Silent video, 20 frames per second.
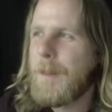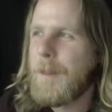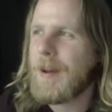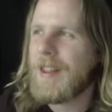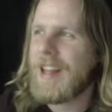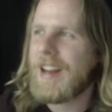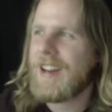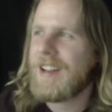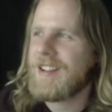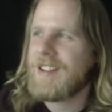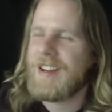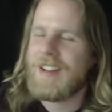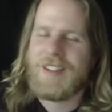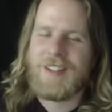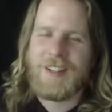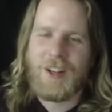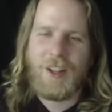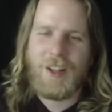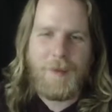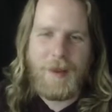But that doesn't
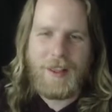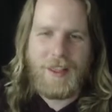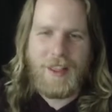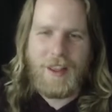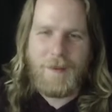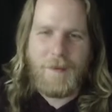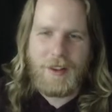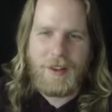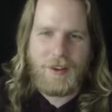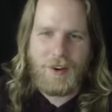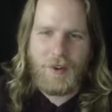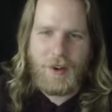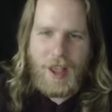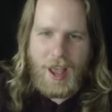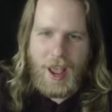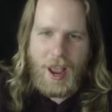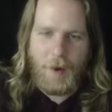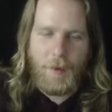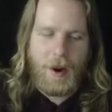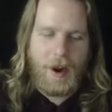necessarily mean that makes it
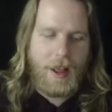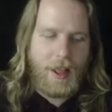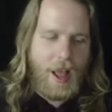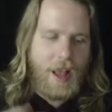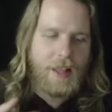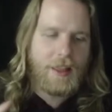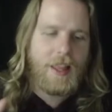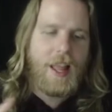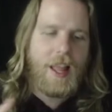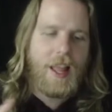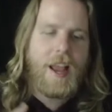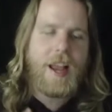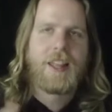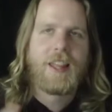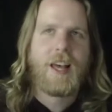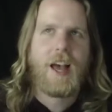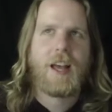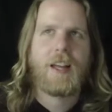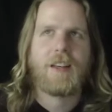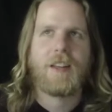okay, right? I like
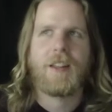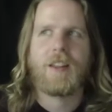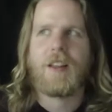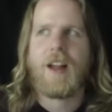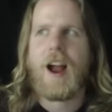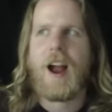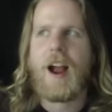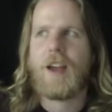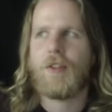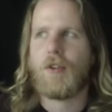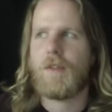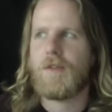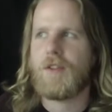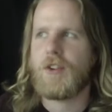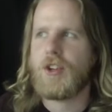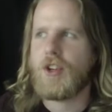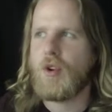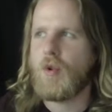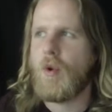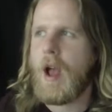that neither of the
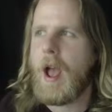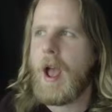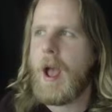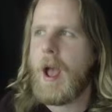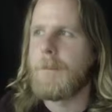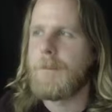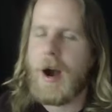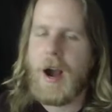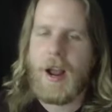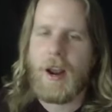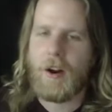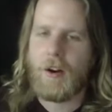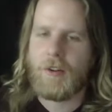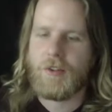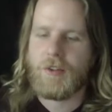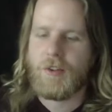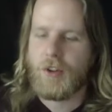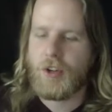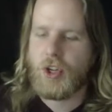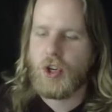two
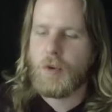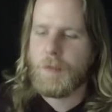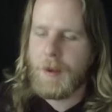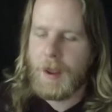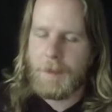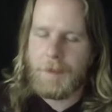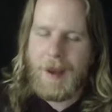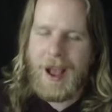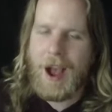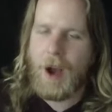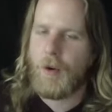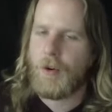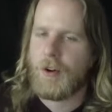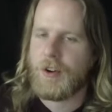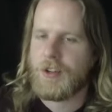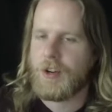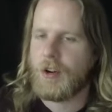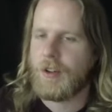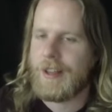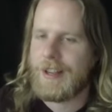empires or the two big
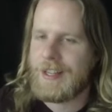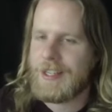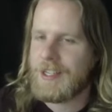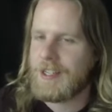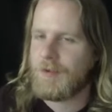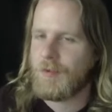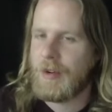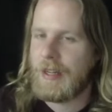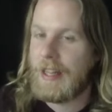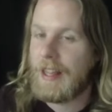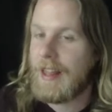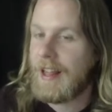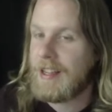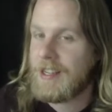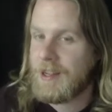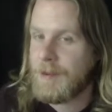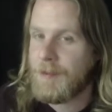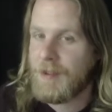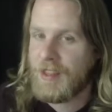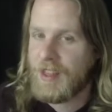powers are, like, really that
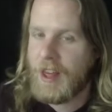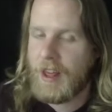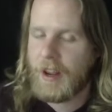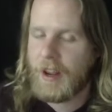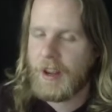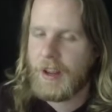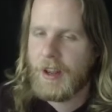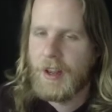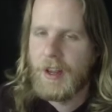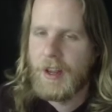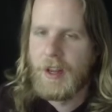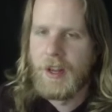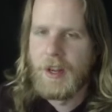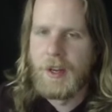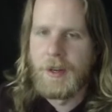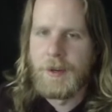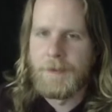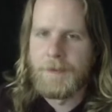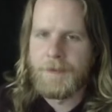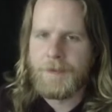sympathetic.
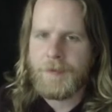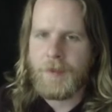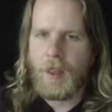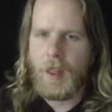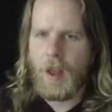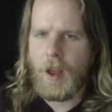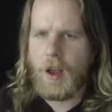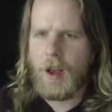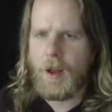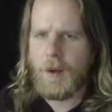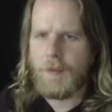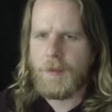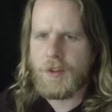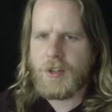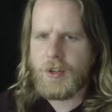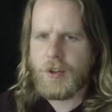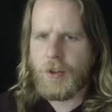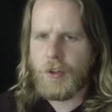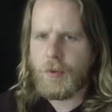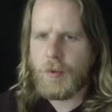
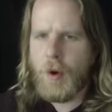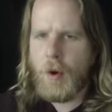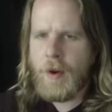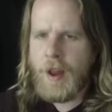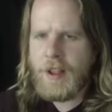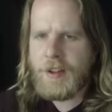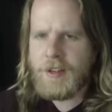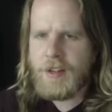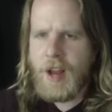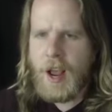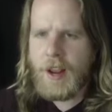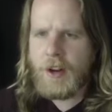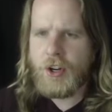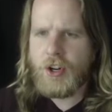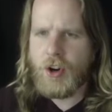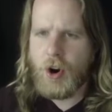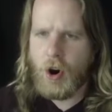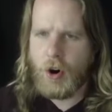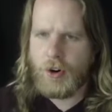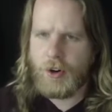So the throne has 9
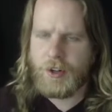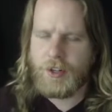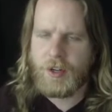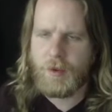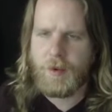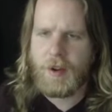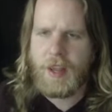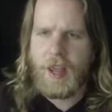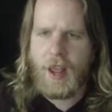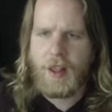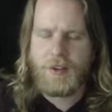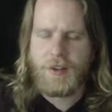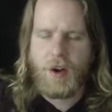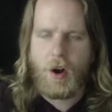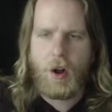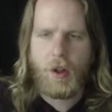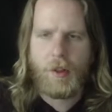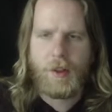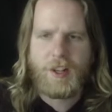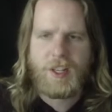charges and regains
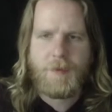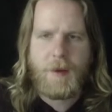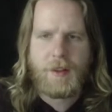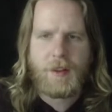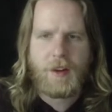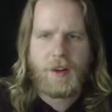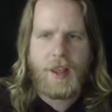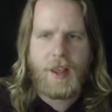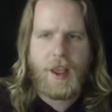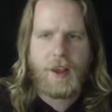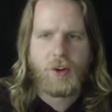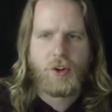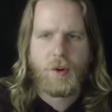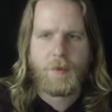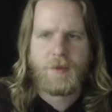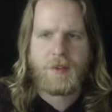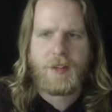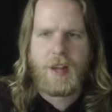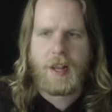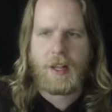all expended
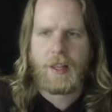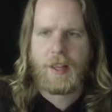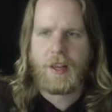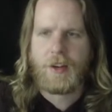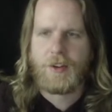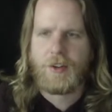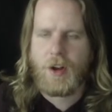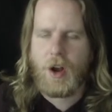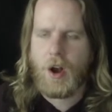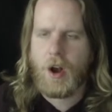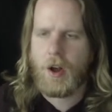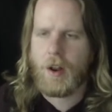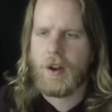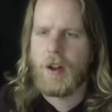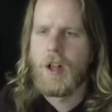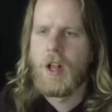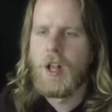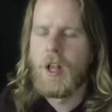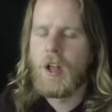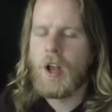cantrips daily at dawn.